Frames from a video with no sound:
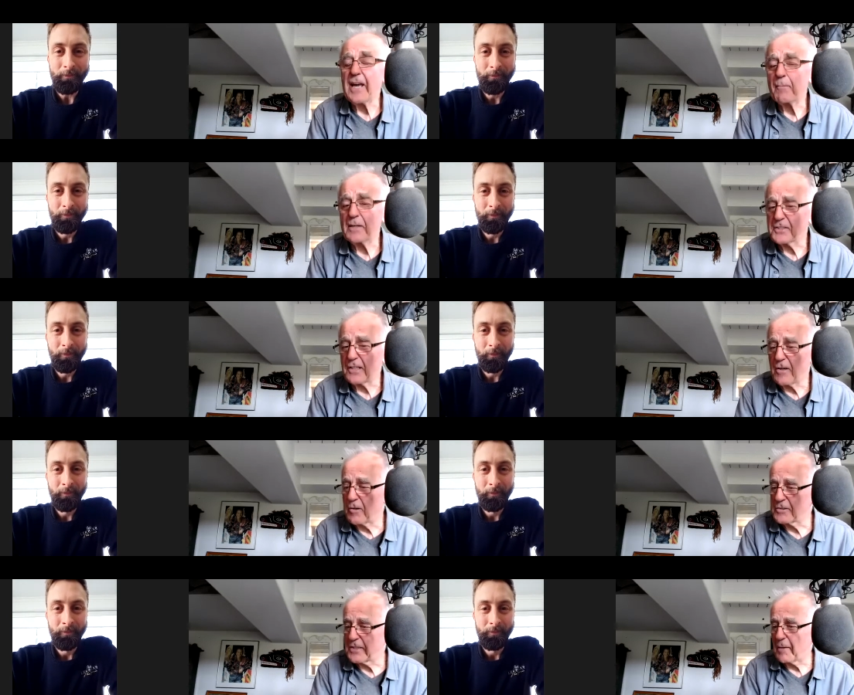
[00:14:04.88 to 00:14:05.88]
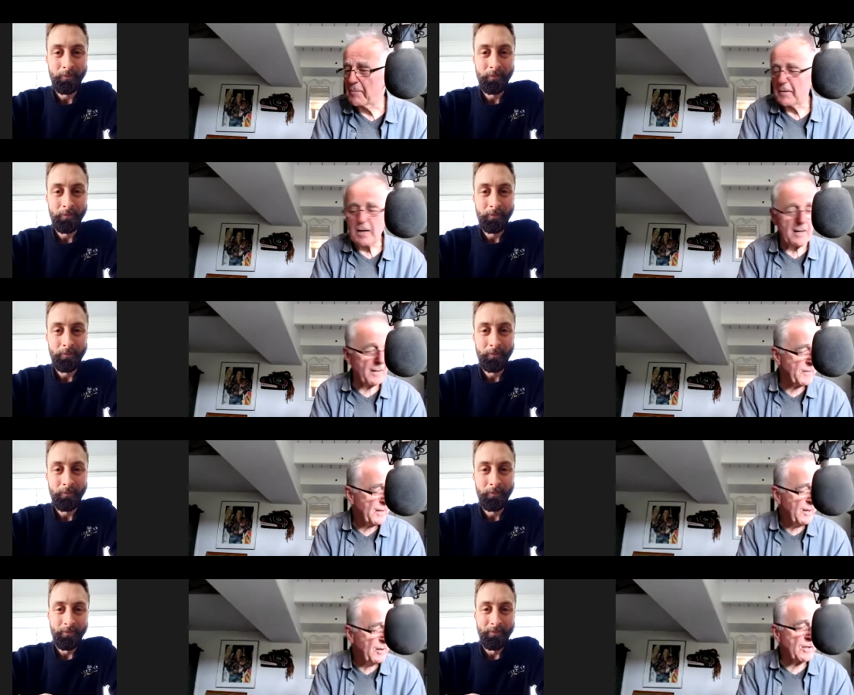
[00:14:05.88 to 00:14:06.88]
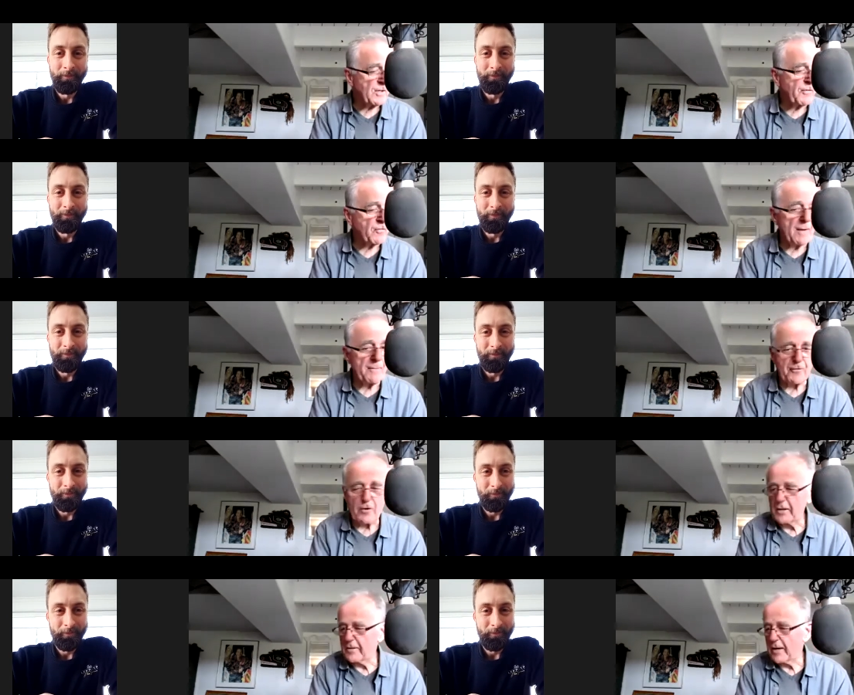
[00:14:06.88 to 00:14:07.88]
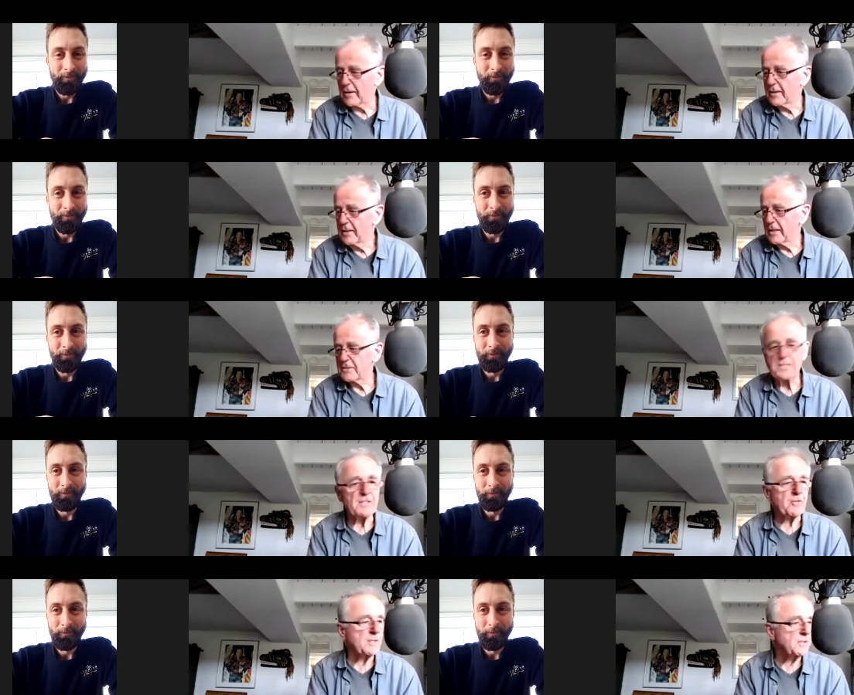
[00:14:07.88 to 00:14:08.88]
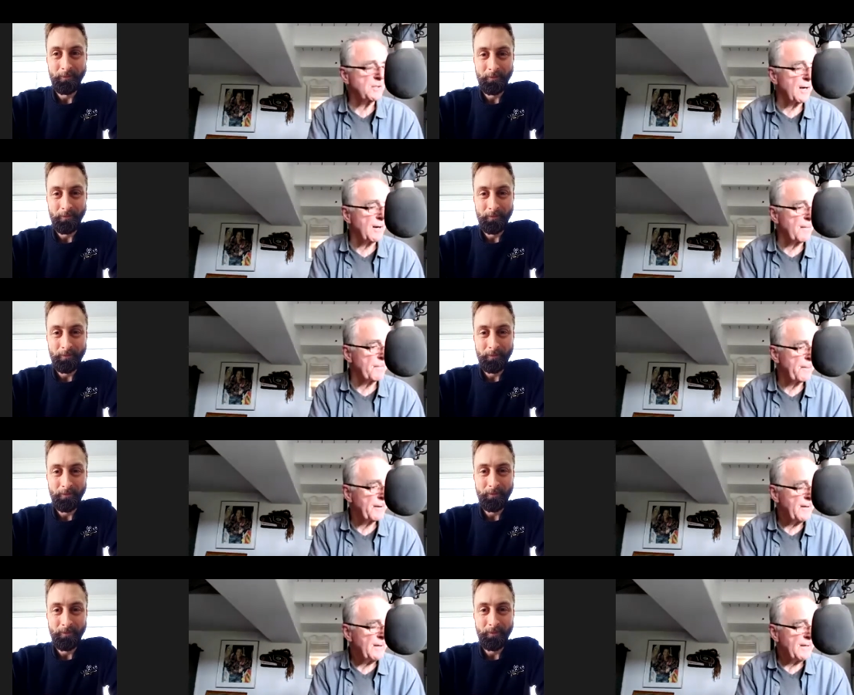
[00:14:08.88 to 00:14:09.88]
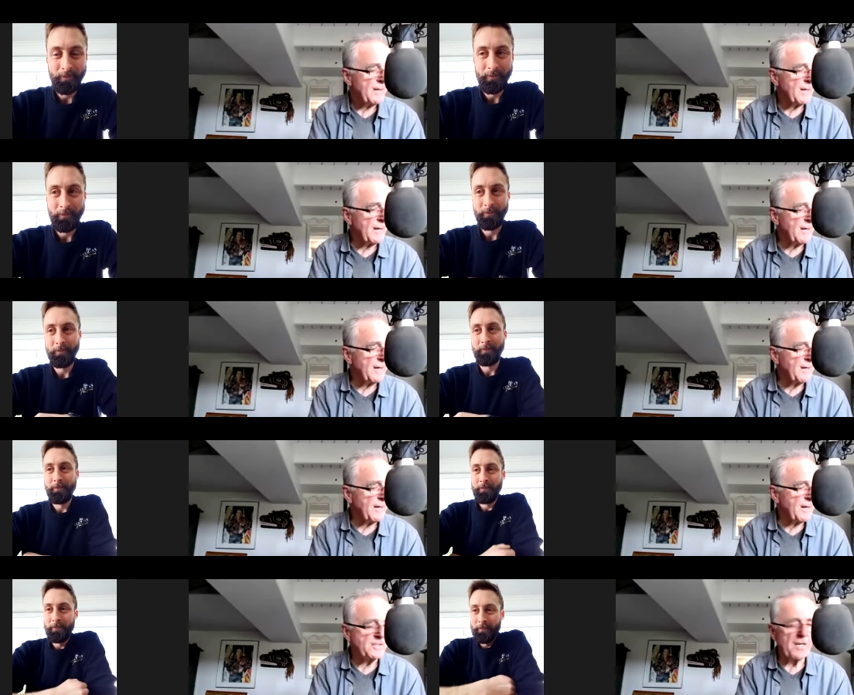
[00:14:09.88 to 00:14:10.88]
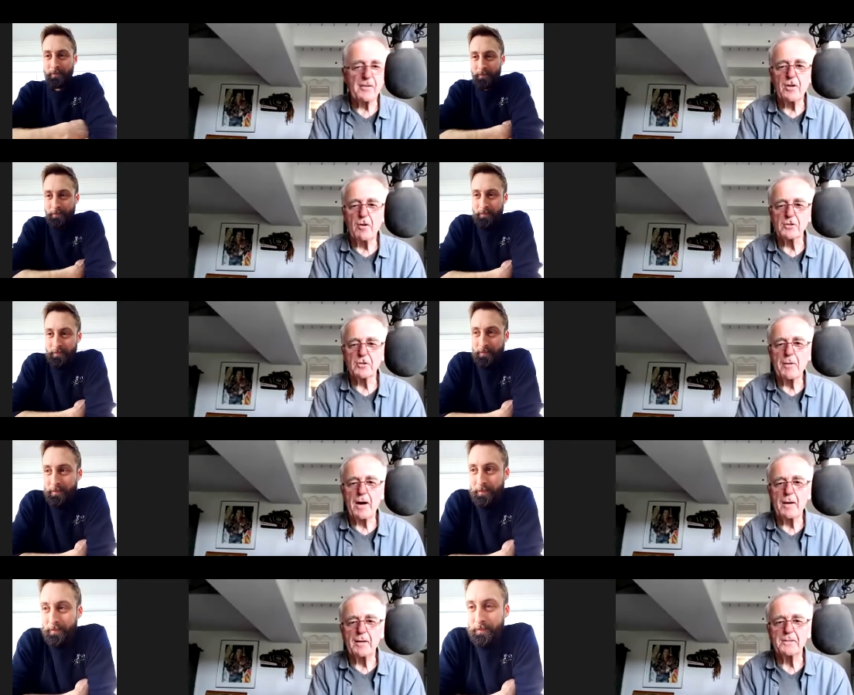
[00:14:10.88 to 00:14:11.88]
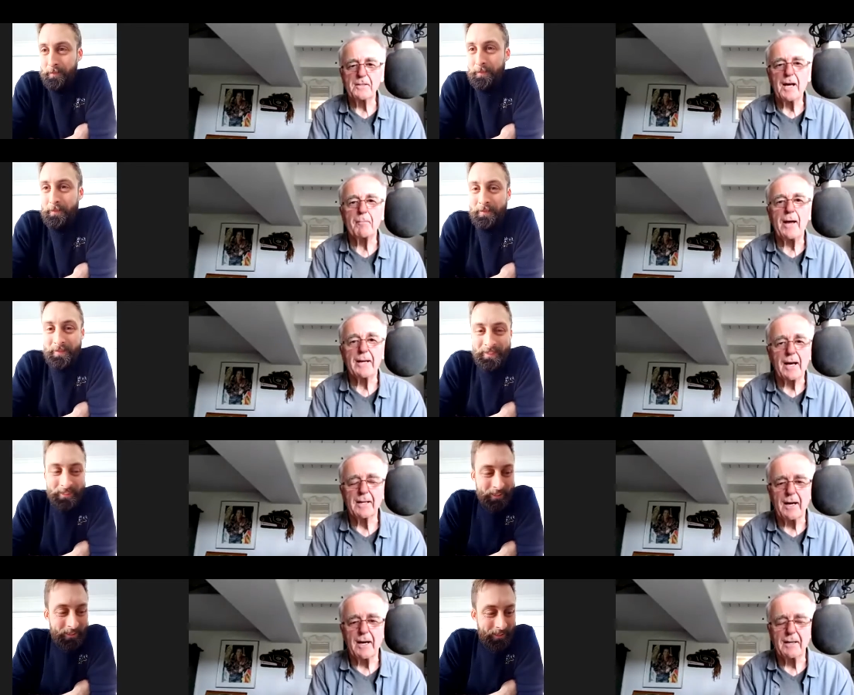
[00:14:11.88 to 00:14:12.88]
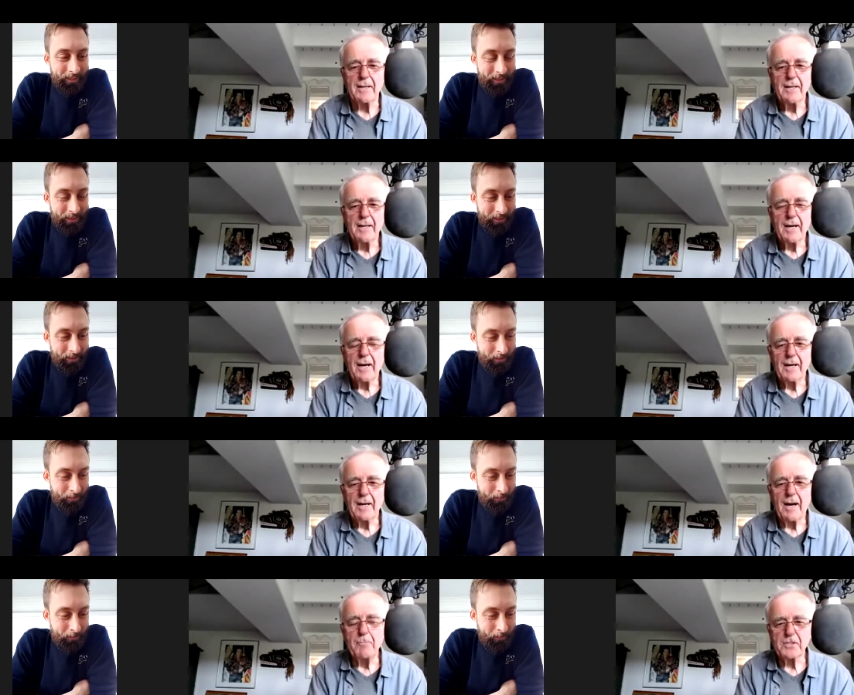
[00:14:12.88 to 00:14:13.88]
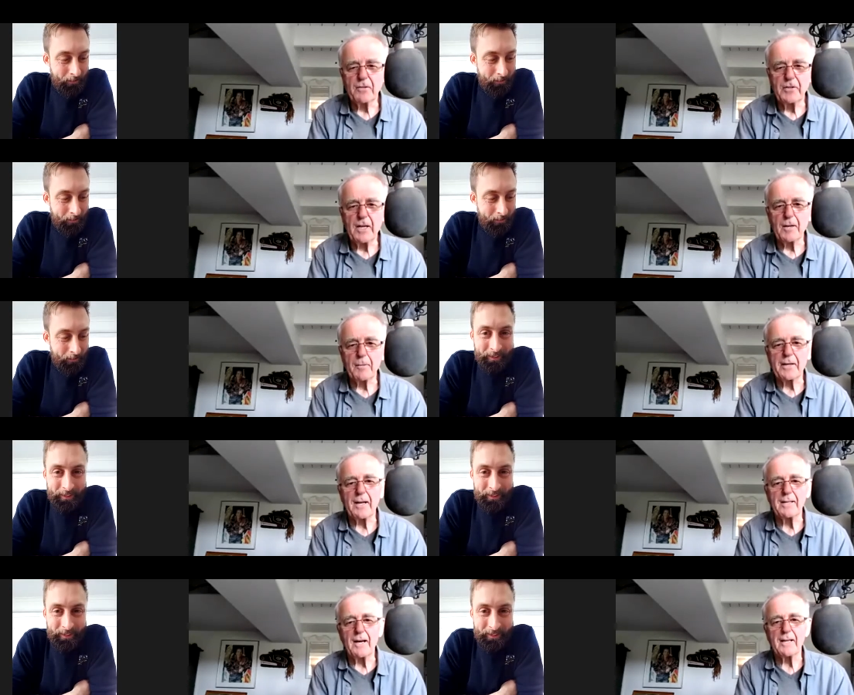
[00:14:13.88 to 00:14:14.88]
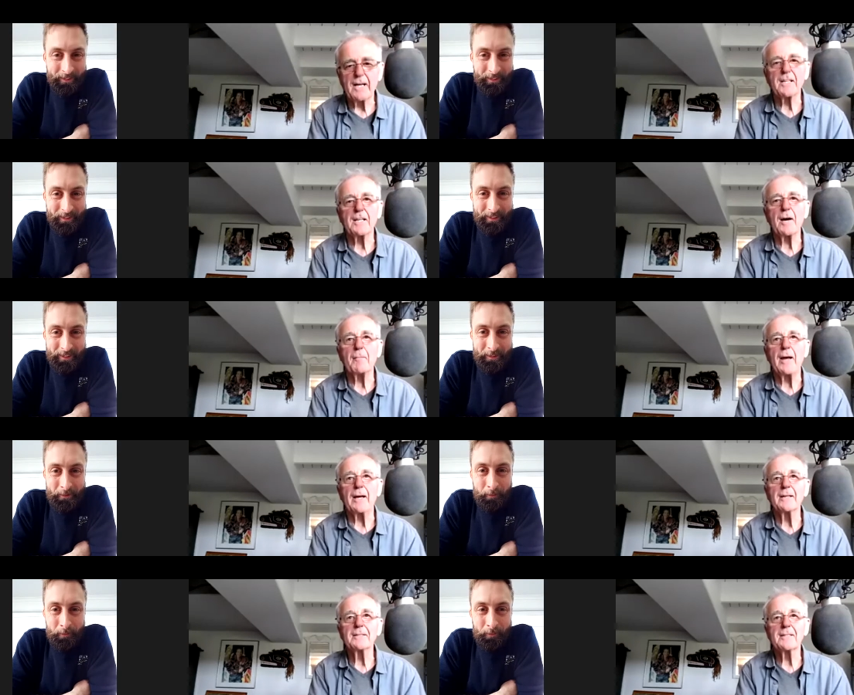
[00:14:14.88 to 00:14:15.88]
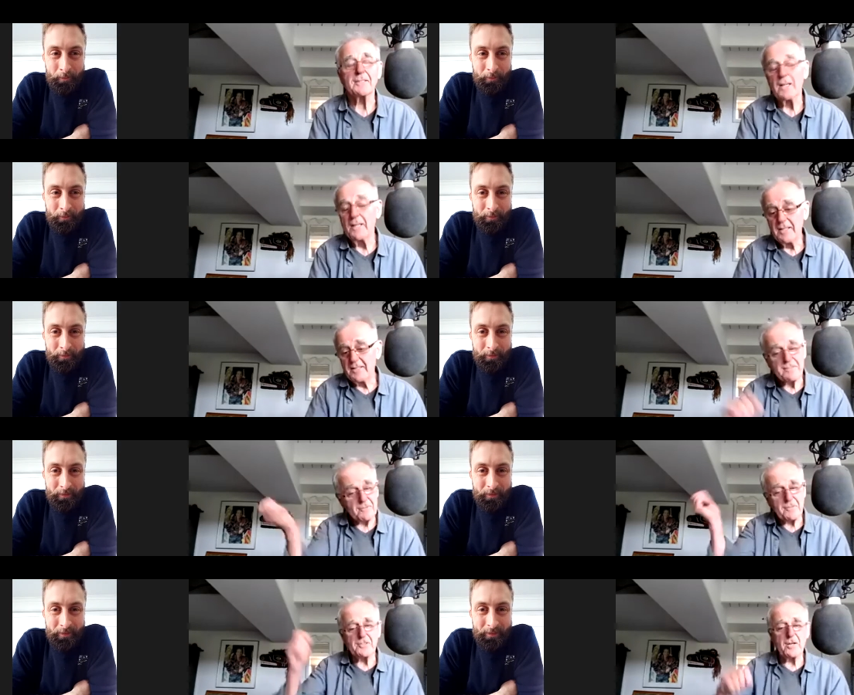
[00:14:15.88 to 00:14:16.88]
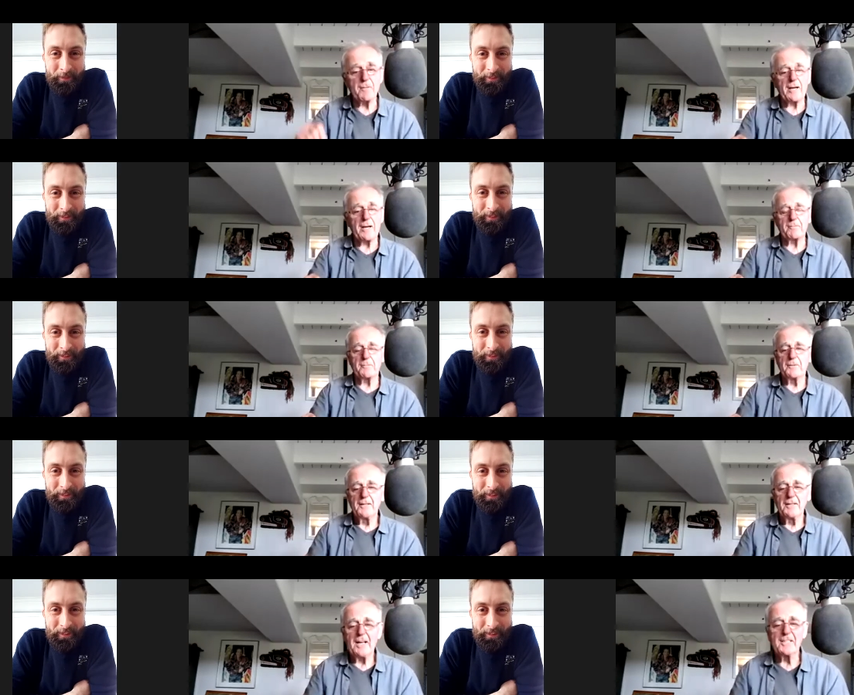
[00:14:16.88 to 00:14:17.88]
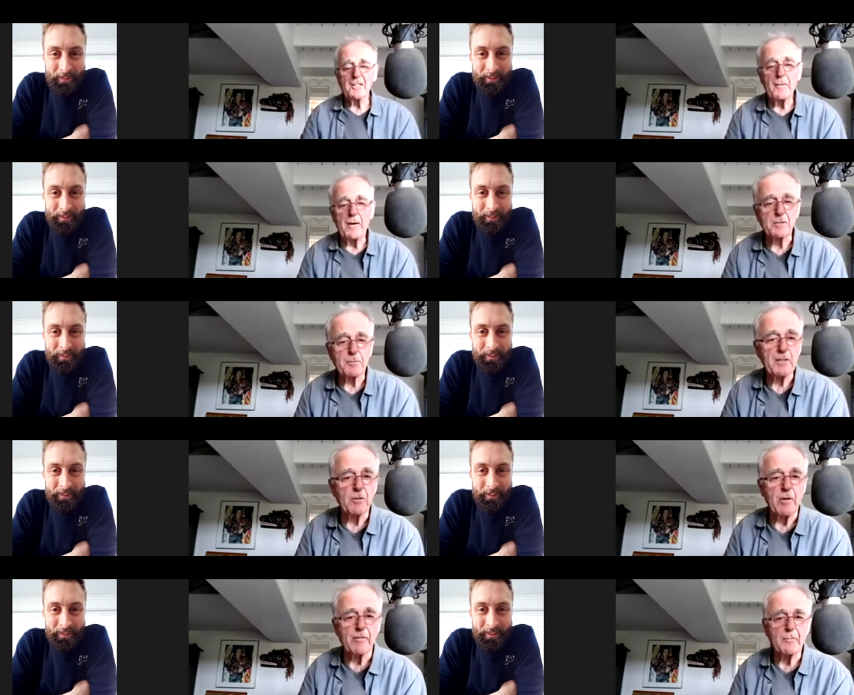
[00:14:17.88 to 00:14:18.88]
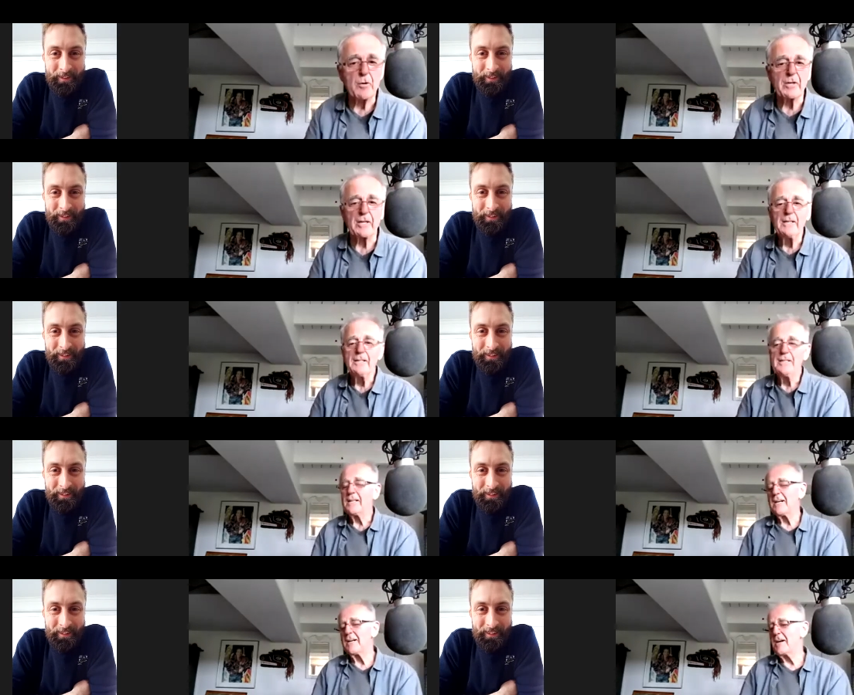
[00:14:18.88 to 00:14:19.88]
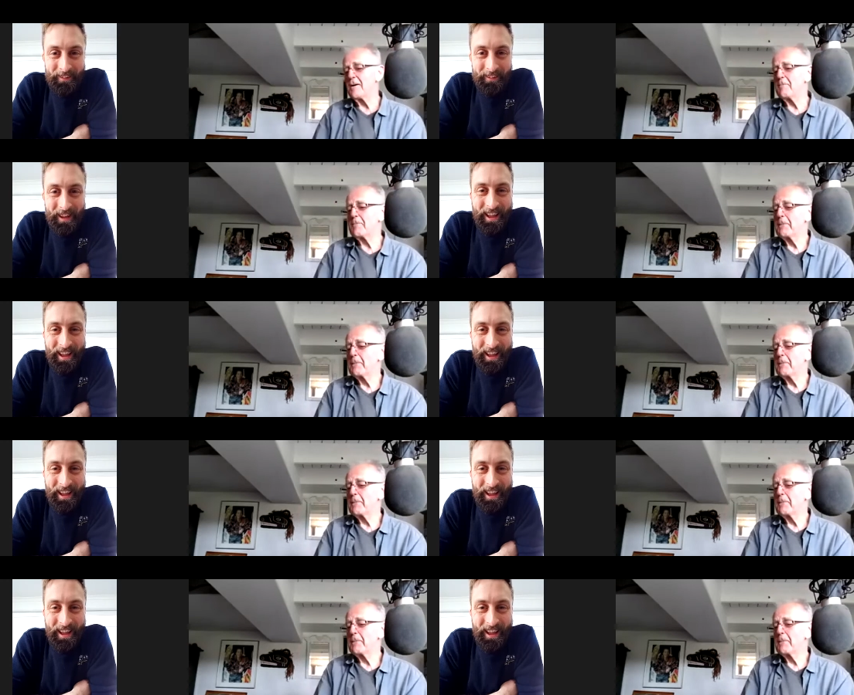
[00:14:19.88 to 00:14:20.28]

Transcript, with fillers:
Speaker 1: miss the nose, Tim. Uh, wonderful ripe fruit in there, a citrus. Um, uh, I saw the note go by about nutmeg. I I, I missed the vanilla, but I, I got the nutmeg because that that's on my that's on my espresso every morning. Um,